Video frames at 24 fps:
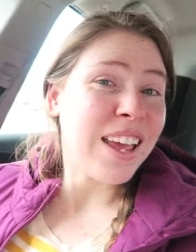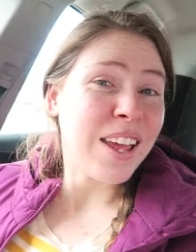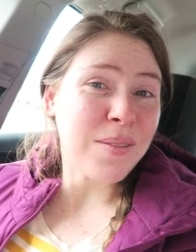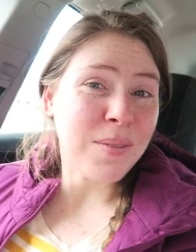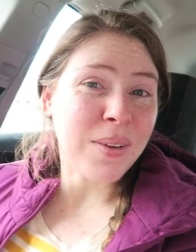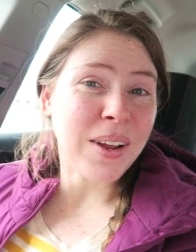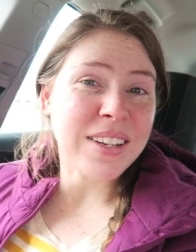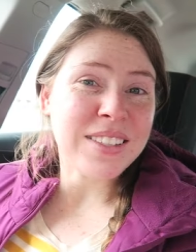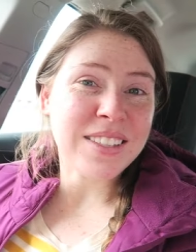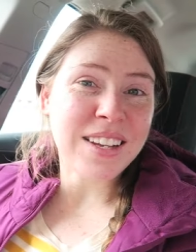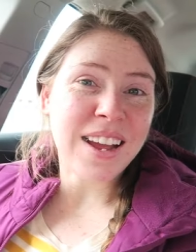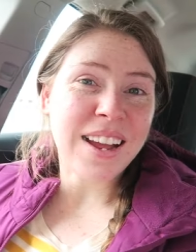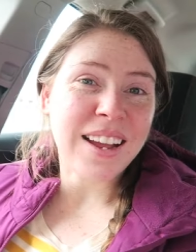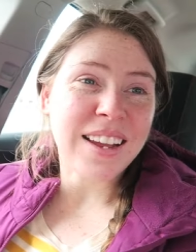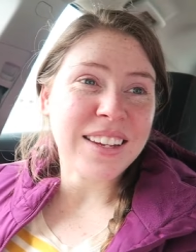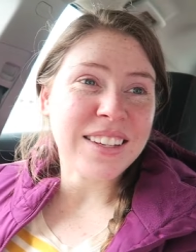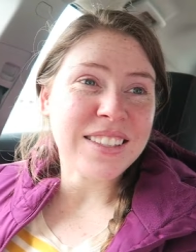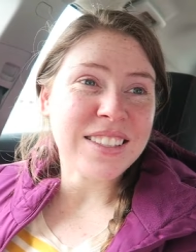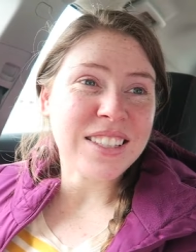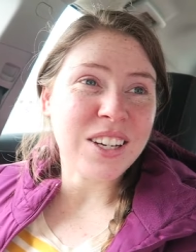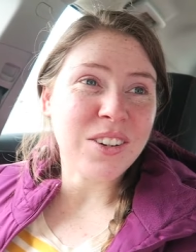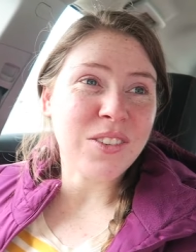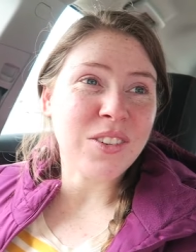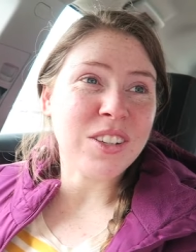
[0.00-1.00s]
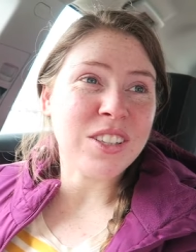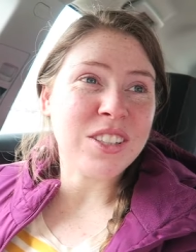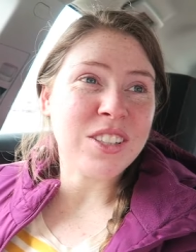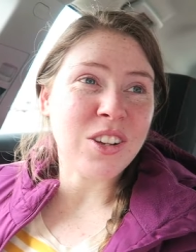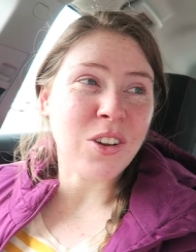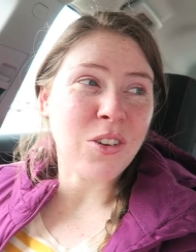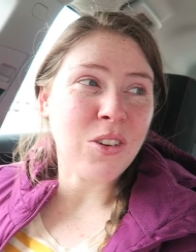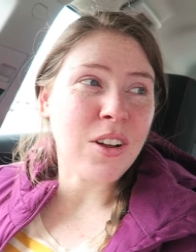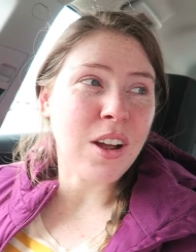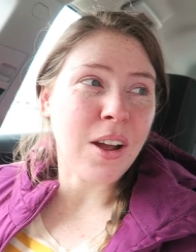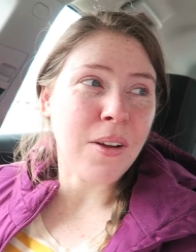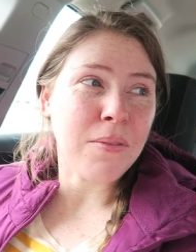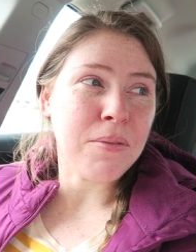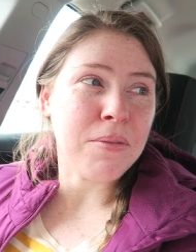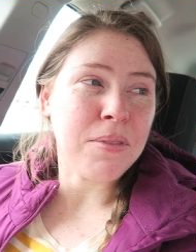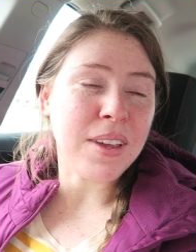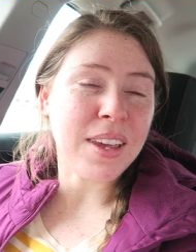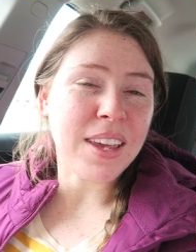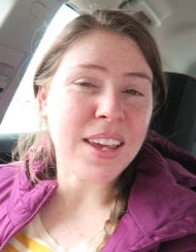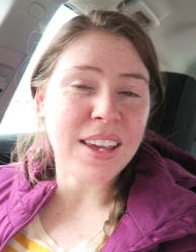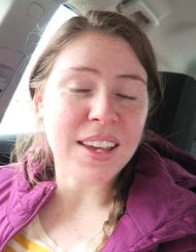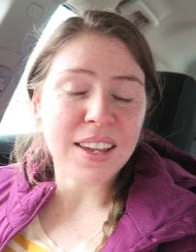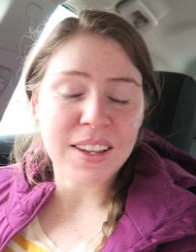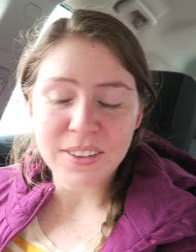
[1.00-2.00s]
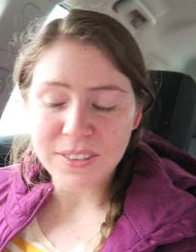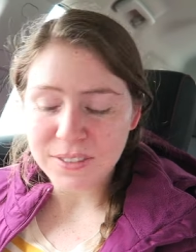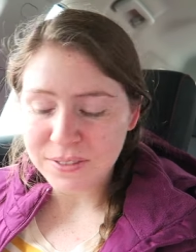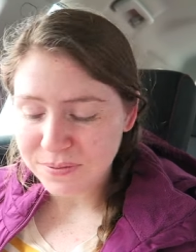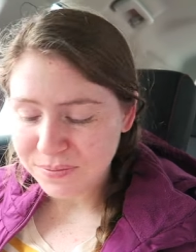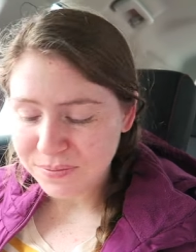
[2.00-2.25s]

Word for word: In my size. And it was so comfy.